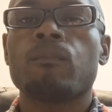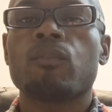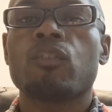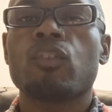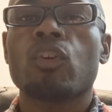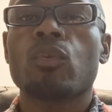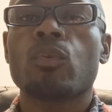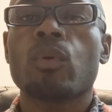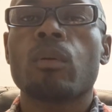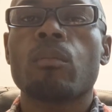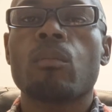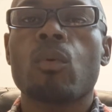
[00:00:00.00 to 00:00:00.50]

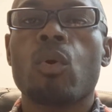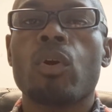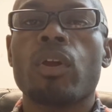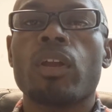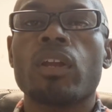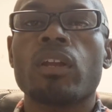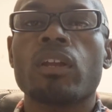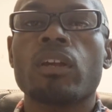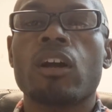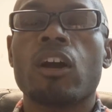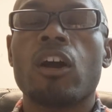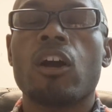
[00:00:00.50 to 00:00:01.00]
generate more
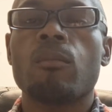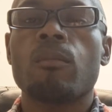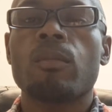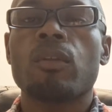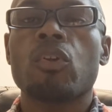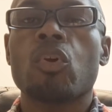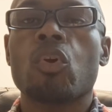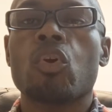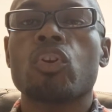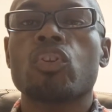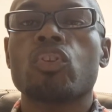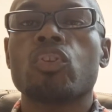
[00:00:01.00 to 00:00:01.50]
income
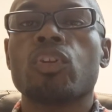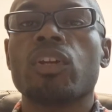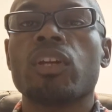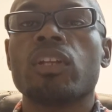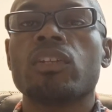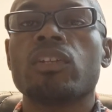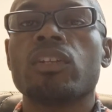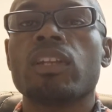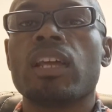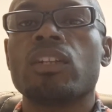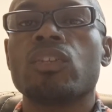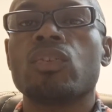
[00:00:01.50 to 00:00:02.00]
in order to
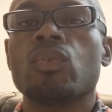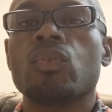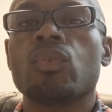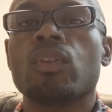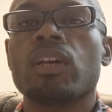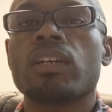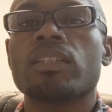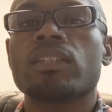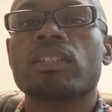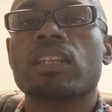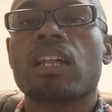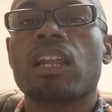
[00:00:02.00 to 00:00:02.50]
get to that
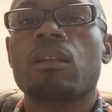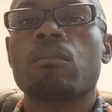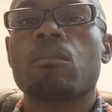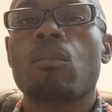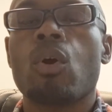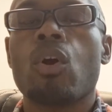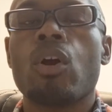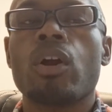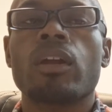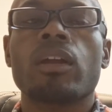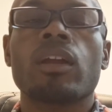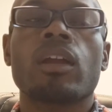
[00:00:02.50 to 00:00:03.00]
$2,000
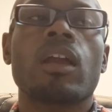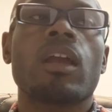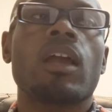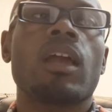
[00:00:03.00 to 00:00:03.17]
mark.